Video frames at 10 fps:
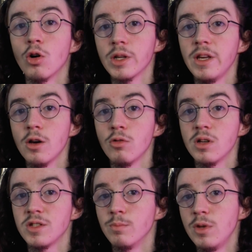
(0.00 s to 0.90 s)
Audiio
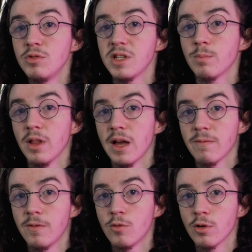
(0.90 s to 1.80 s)
is a music
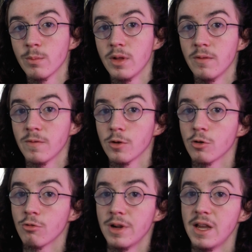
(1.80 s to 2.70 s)
platform for
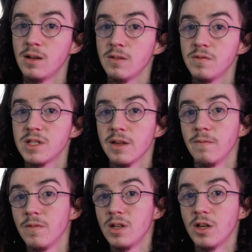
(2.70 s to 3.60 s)
creatives
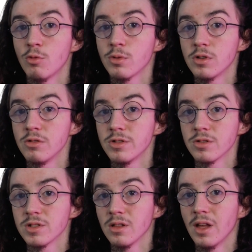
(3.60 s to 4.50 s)
and video
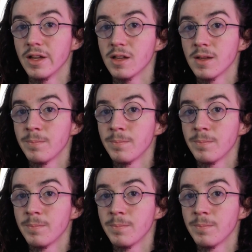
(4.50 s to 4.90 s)
producers alike.